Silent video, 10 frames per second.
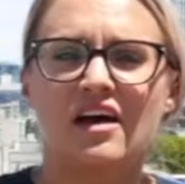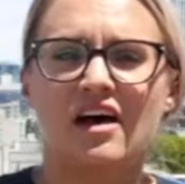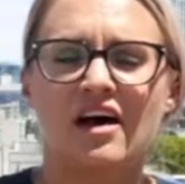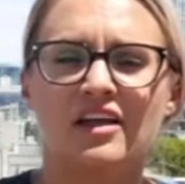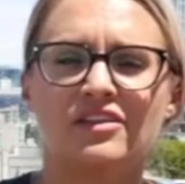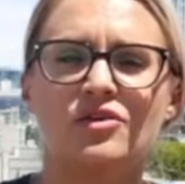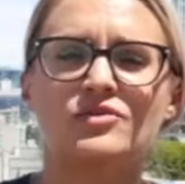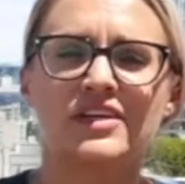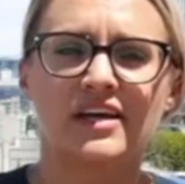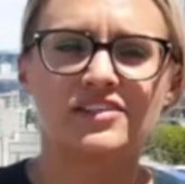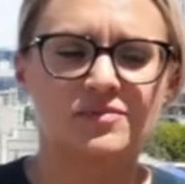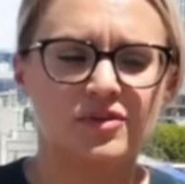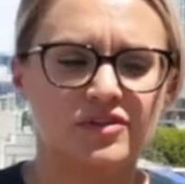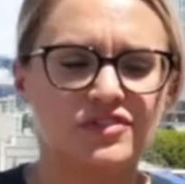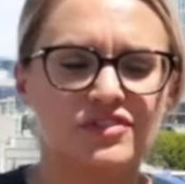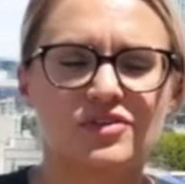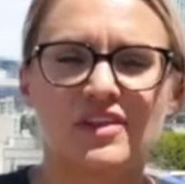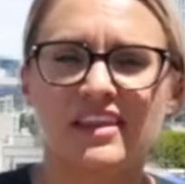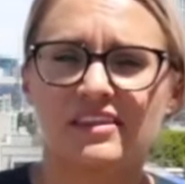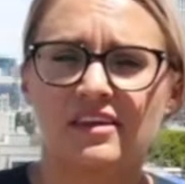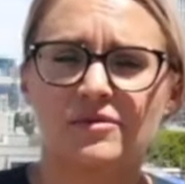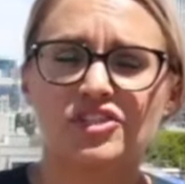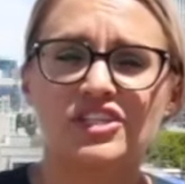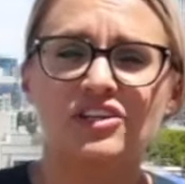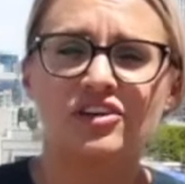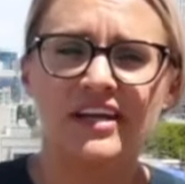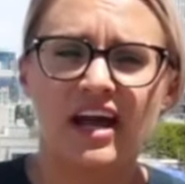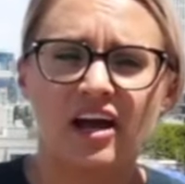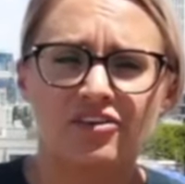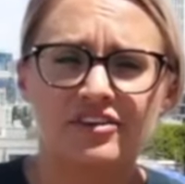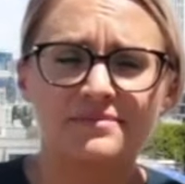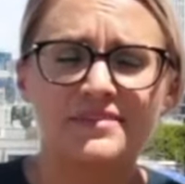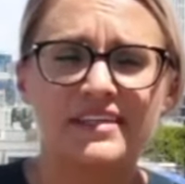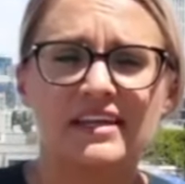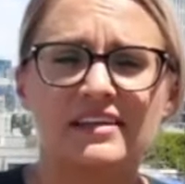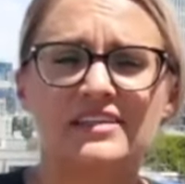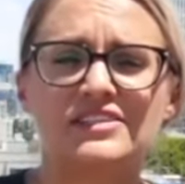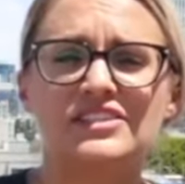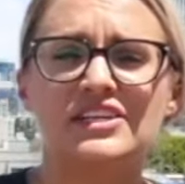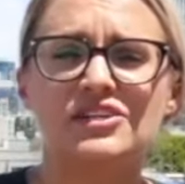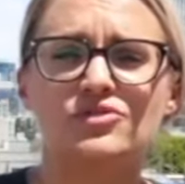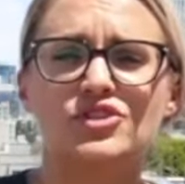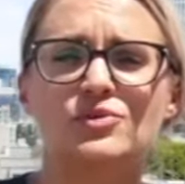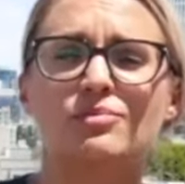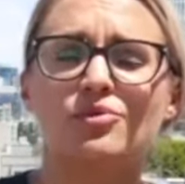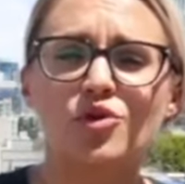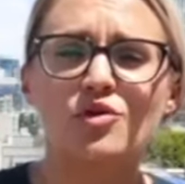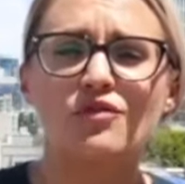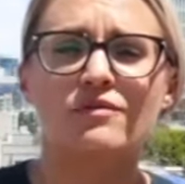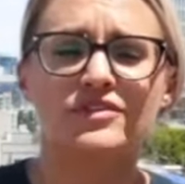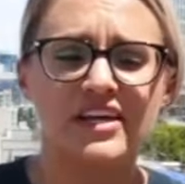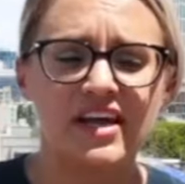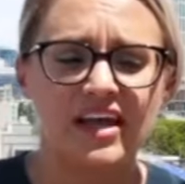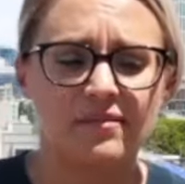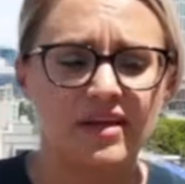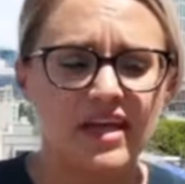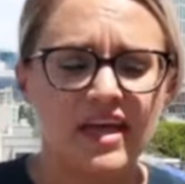on those customers so that the machine learning algorithms can continue to improve over time